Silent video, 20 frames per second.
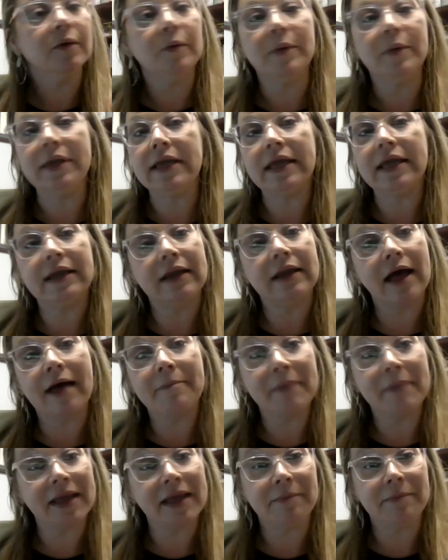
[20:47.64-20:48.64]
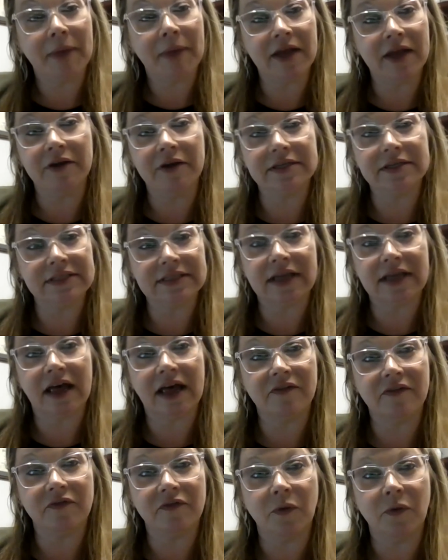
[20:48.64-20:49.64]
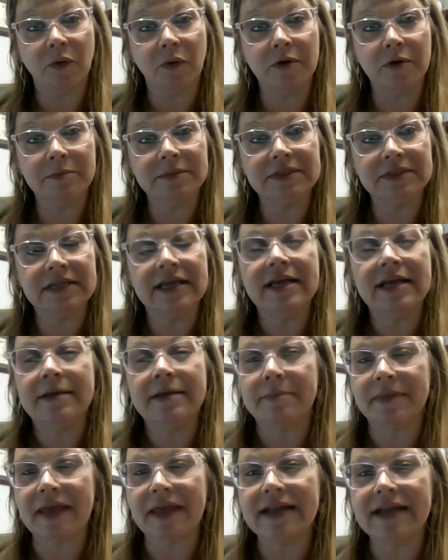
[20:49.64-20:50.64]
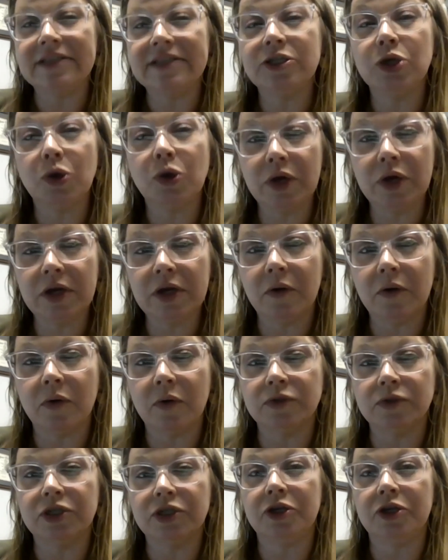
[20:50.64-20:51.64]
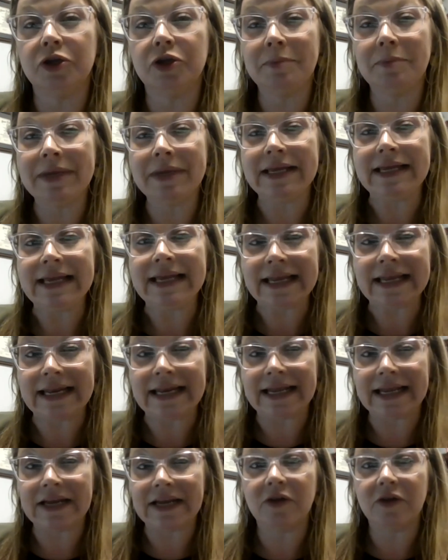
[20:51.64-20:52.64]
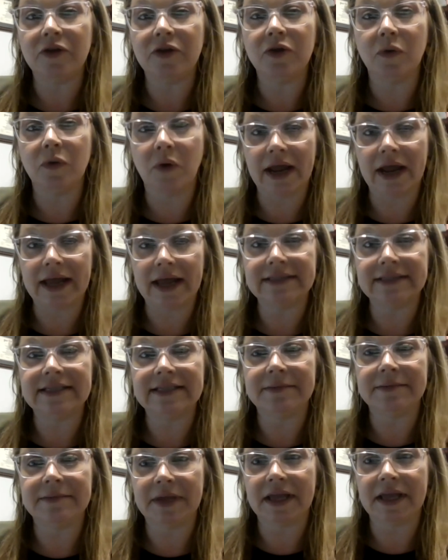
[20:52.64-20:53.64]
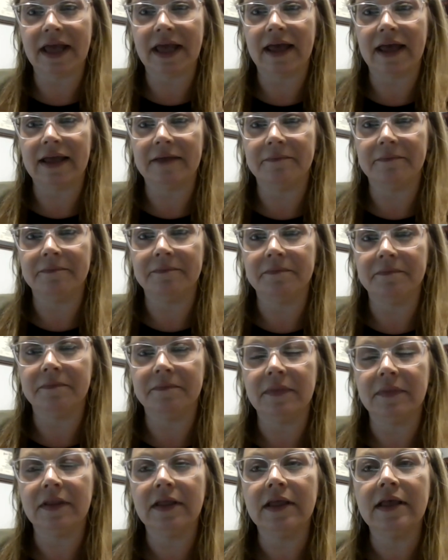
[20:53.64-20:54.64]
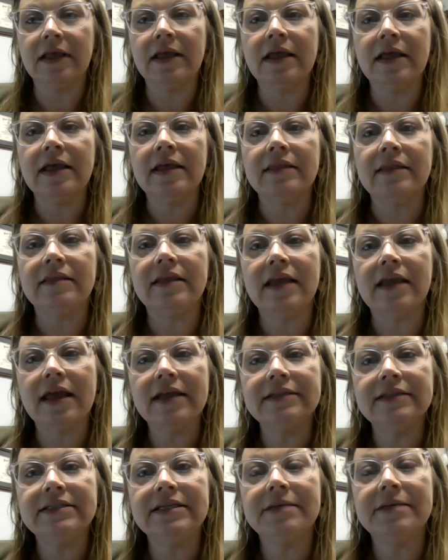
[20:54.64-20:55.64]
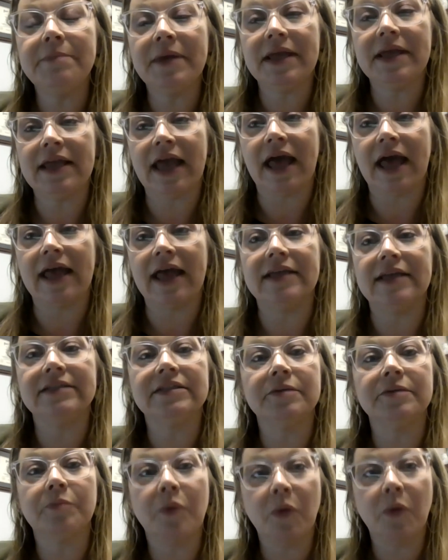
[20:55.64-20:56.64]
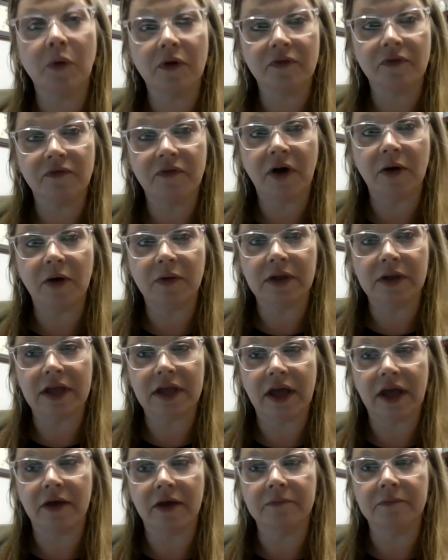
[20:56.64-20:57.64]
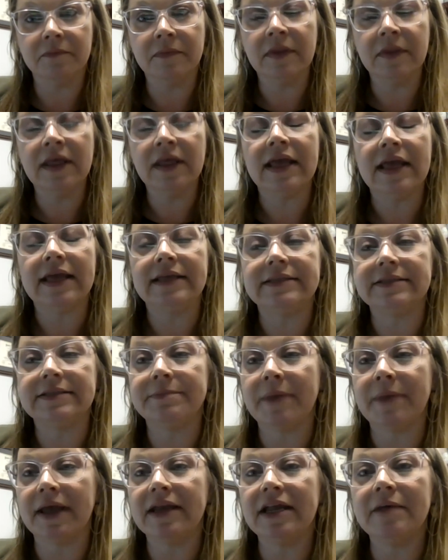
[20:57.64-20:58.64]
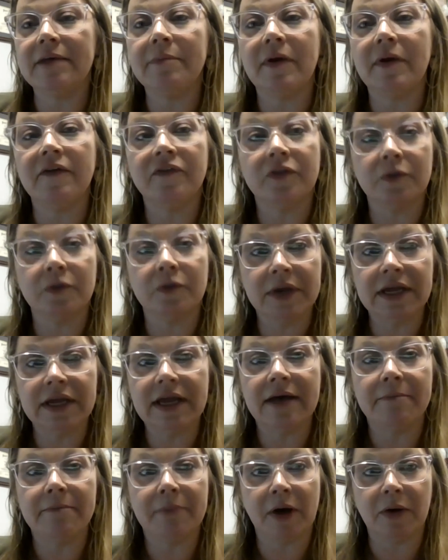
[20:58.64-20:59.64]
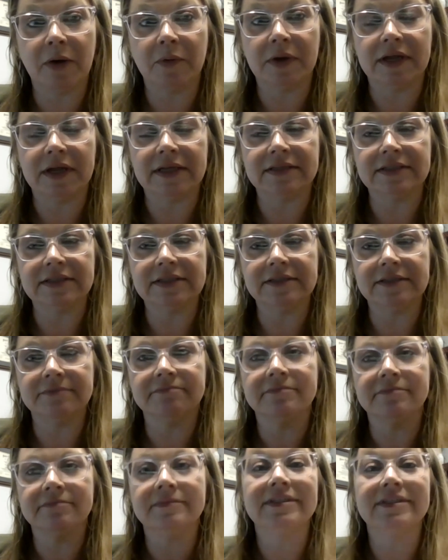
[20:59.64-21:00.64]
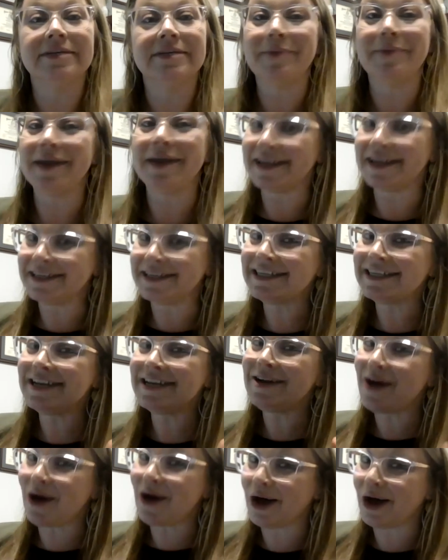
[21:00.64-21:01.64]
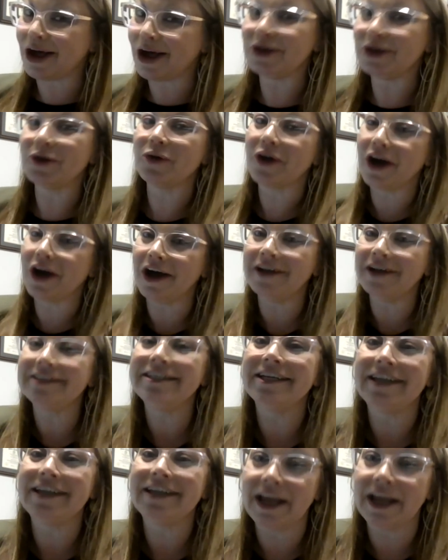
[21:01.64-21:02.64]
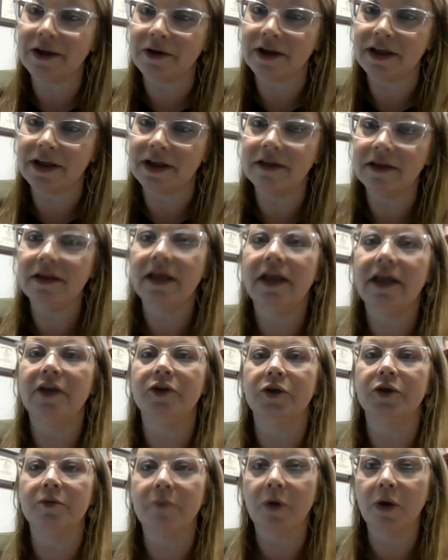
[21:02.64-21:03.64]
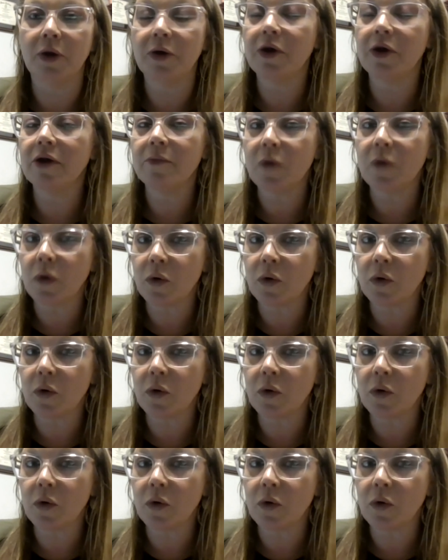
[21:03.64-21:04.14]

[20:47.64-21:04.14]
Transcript: We cannot make parents sign forms, but that is critical to you beginning your EdTPA. The EdTPA is a portfolio. It's made up of three components dependent on your content area and your program